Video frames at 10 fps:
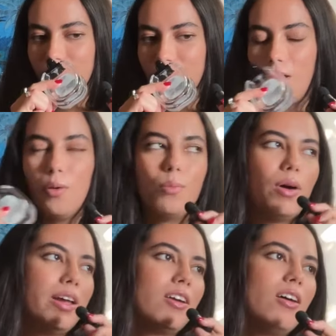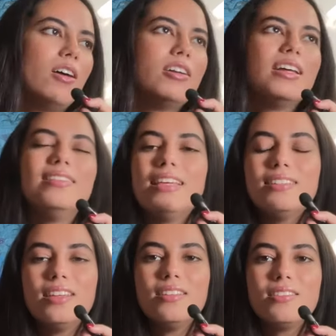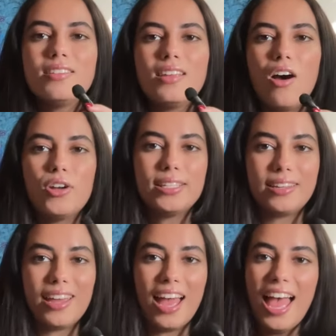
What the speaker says: Oh my god. This is honestly,